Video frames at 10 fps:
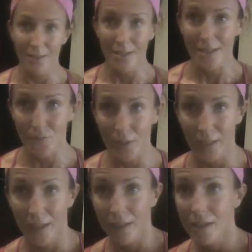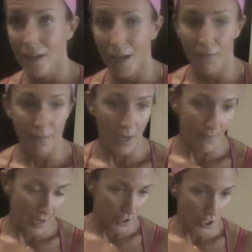this is really, I've,
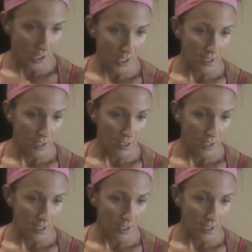I've actually